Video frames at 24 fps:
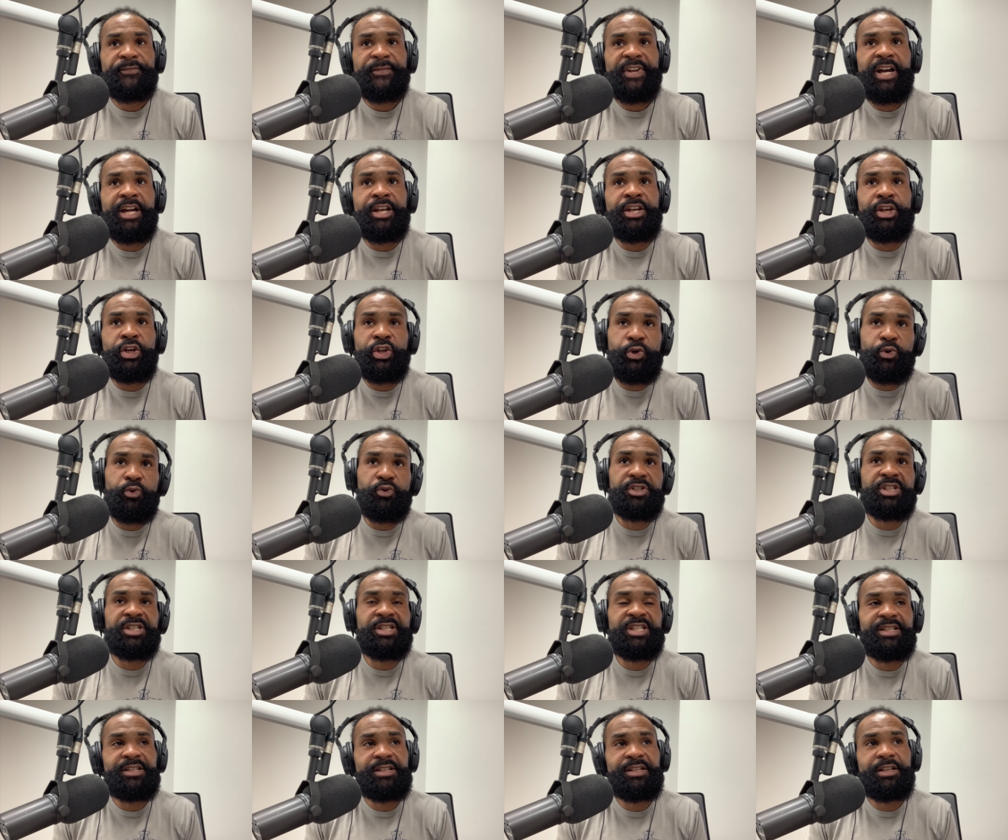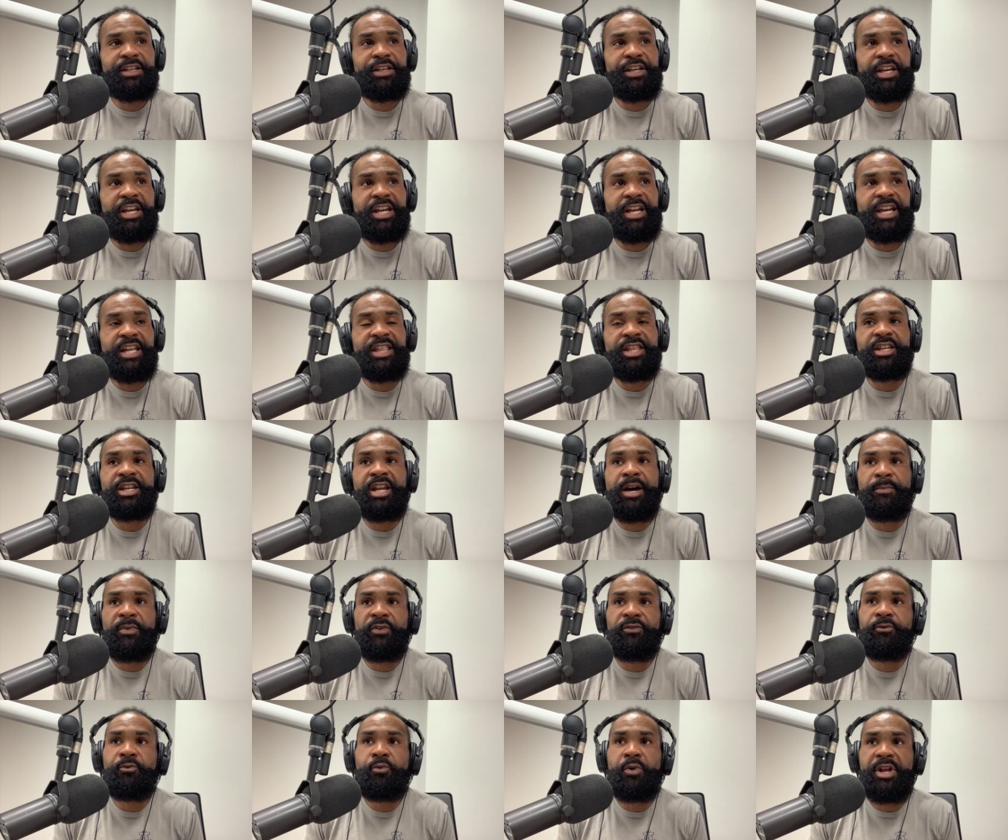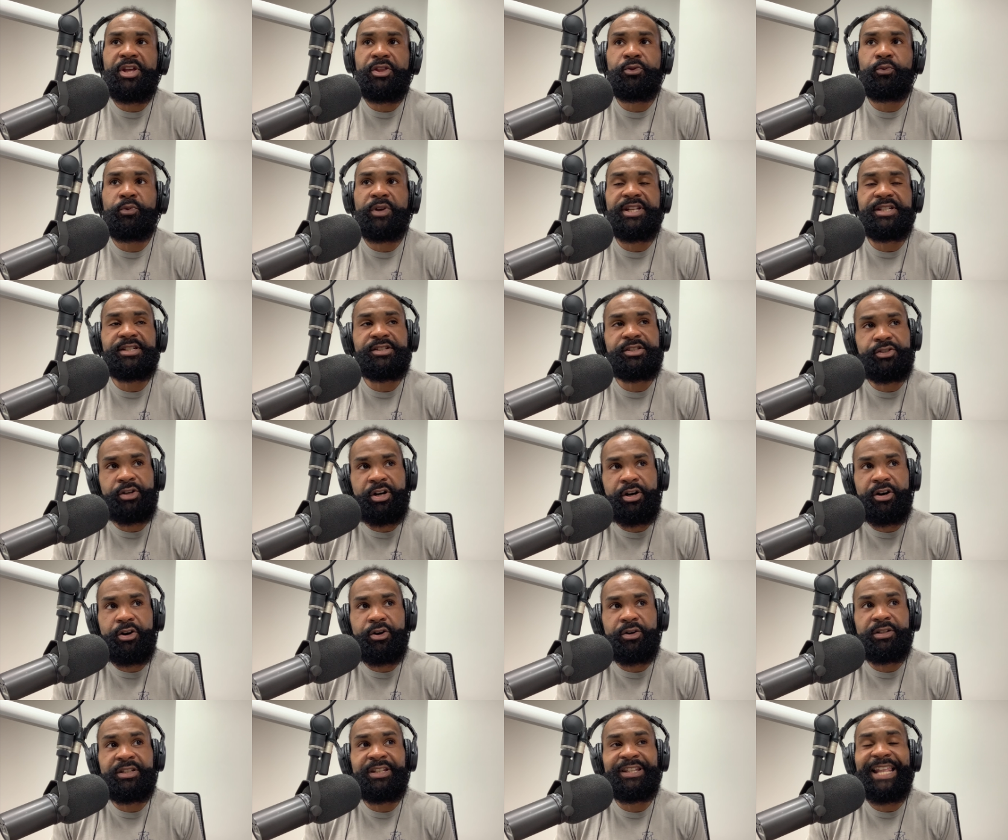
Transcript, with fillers: a noose in the number 43 stall,